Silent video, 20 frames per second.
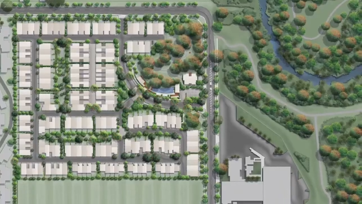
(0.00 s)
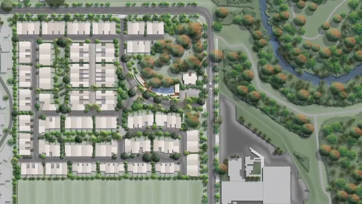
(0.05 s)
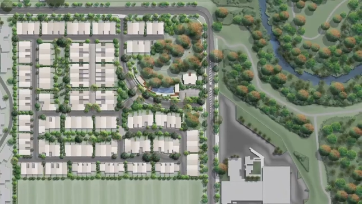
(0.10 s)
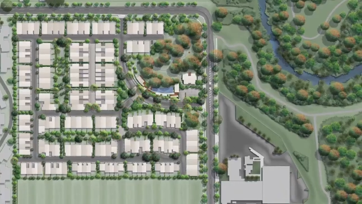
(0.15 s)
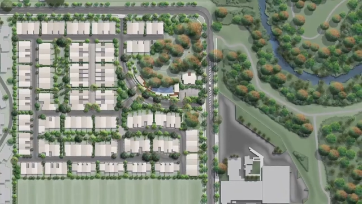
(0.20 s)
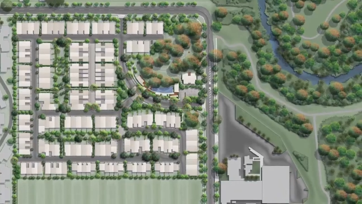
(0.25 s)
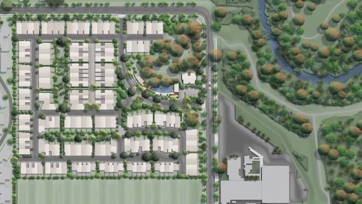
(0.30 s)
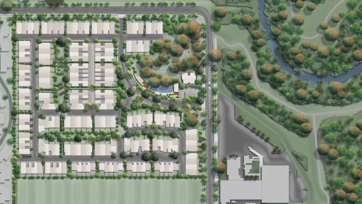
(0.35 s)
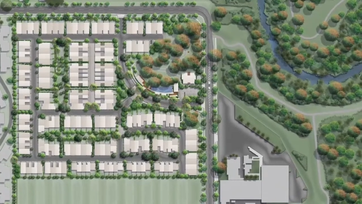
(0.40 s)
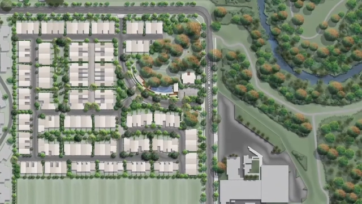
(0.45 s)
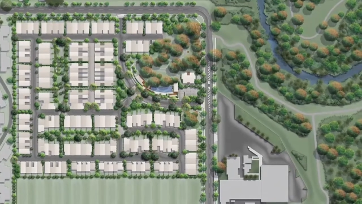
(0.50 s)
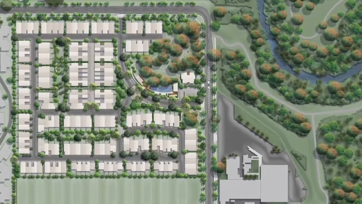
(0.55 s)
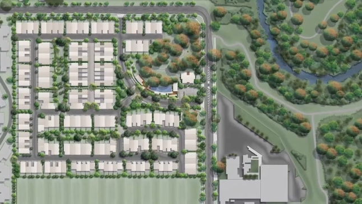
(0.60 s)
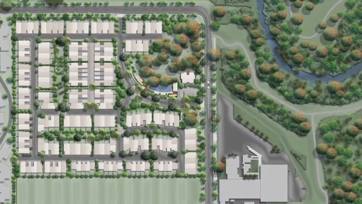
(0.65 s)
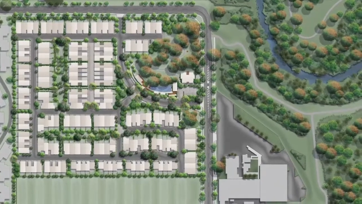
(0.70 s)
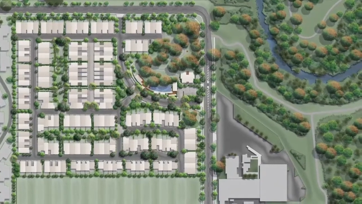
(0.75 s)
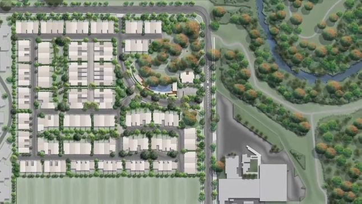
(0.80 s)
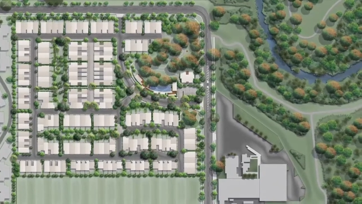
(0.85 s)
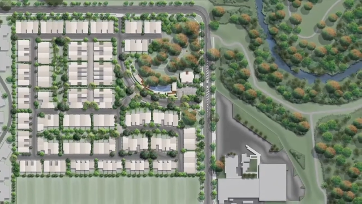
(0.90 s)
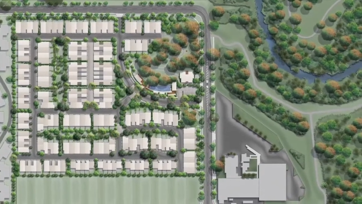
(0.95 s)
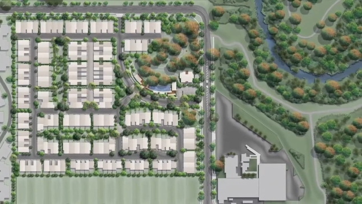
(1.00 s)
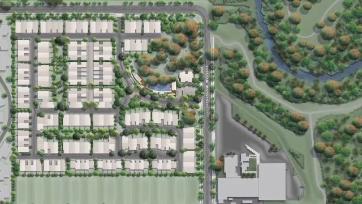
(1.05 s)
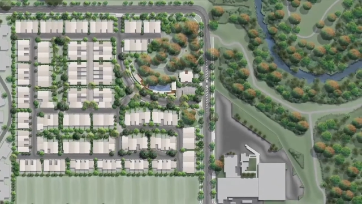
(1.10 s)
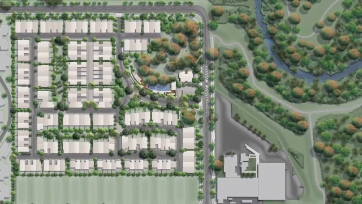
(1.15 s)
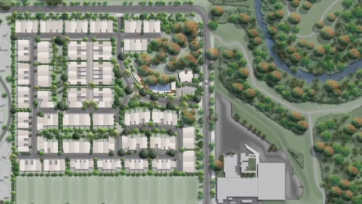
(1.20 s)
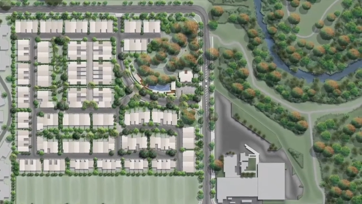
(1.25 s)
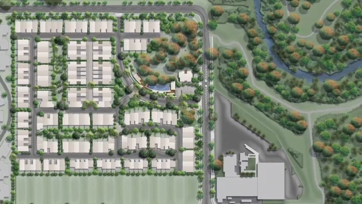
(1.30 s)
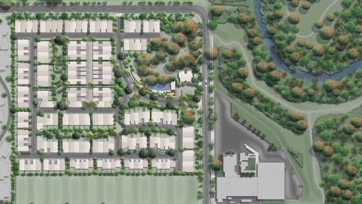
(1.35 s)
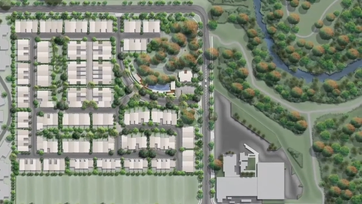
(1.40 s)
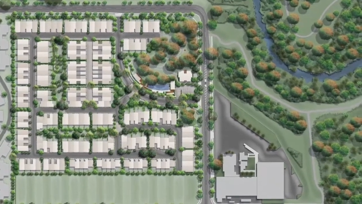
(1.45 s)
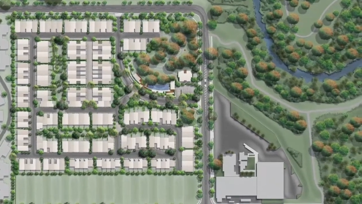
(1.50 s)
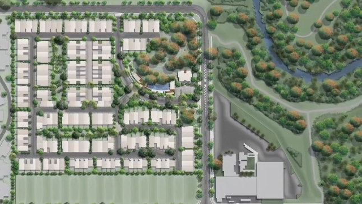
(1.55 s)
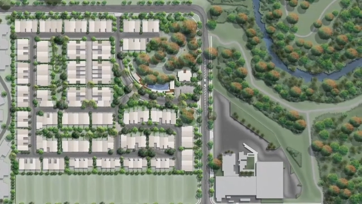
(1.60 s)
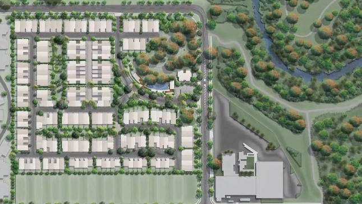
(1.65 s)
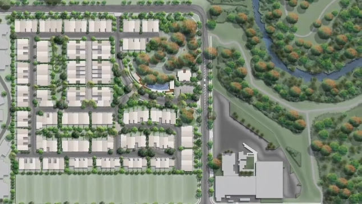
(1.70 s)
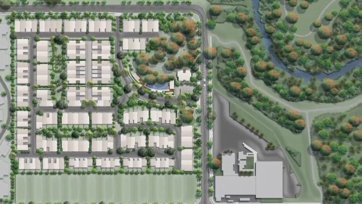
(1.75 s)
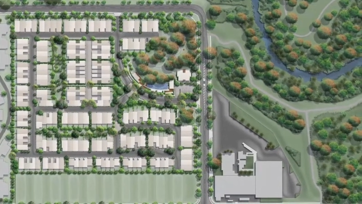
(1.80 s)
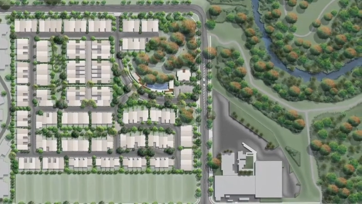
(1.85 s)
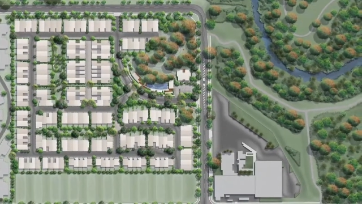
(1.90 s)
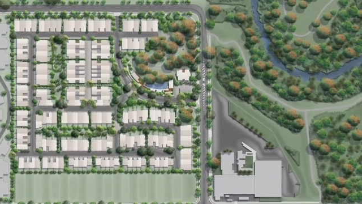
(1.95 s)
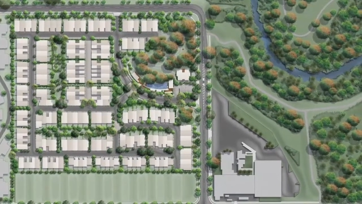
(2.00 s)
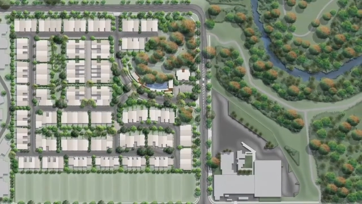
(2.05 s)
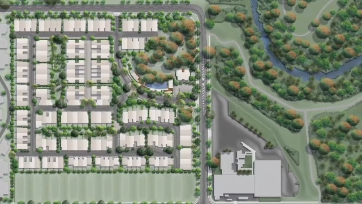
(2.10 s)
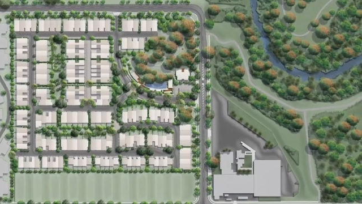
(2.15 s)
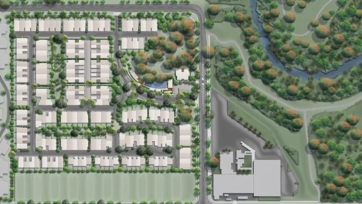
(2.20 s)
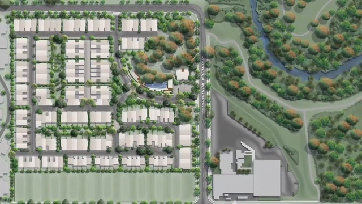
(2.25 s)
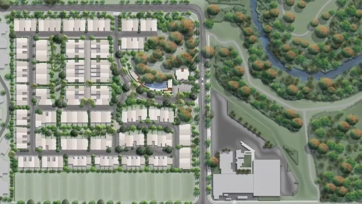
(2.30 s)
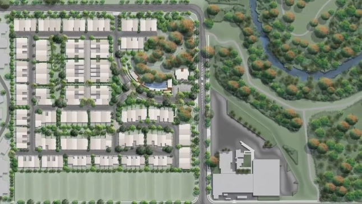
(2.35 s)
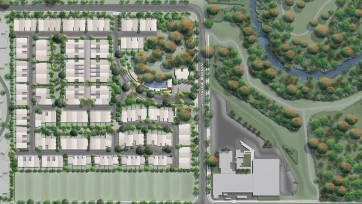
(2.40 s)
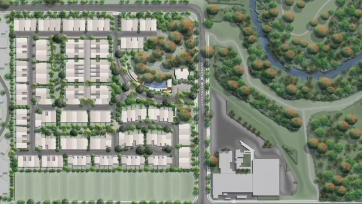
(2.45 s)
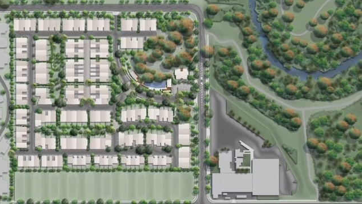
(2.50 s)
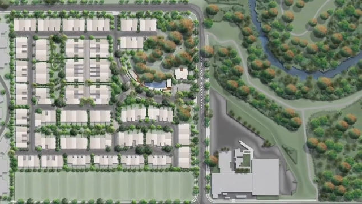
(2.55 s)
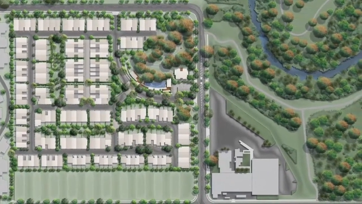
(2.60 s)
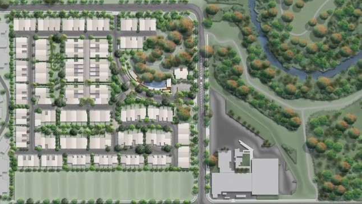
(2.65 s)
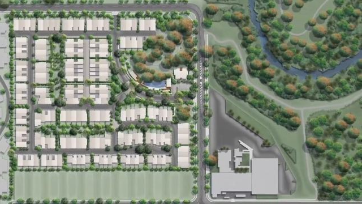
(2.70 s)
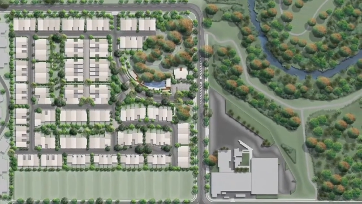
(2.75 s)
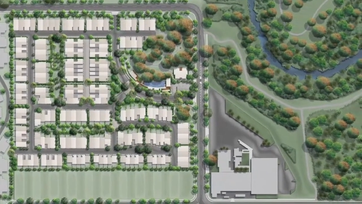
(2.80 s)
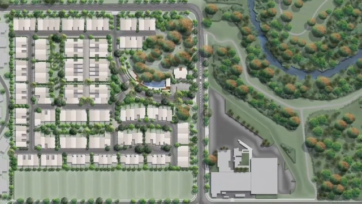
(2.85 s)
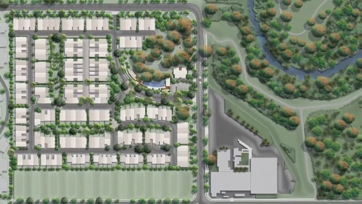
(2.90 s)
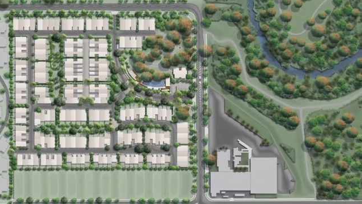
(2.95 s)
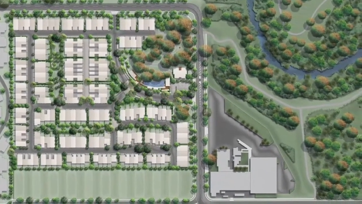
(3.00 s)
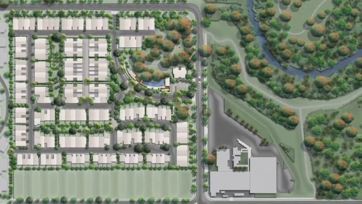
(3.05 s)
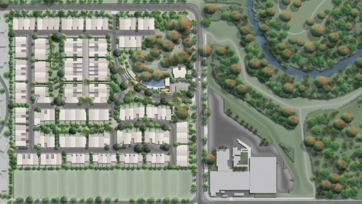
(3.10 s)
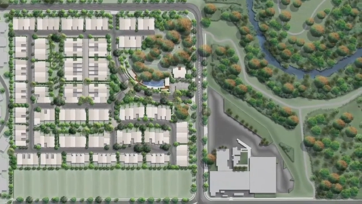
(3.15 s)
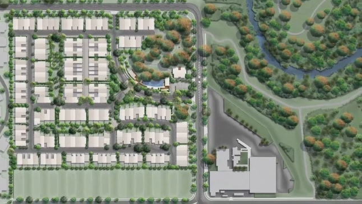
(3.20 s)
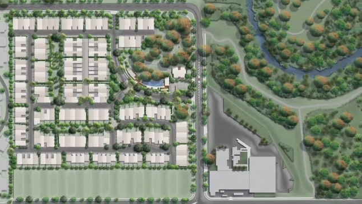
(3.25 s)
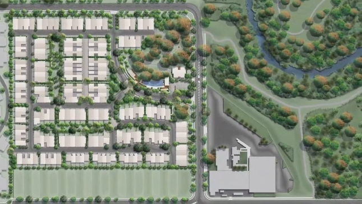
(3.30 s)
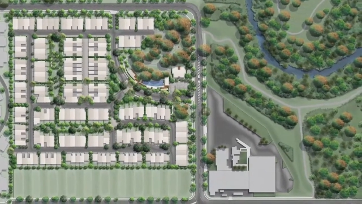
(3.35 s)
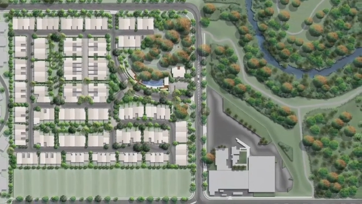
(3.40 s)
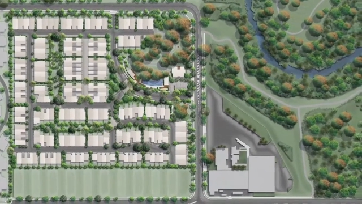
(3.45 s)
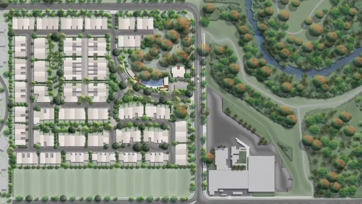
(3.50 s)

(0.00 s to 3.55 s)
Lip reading: Nobody's mouth can be seen.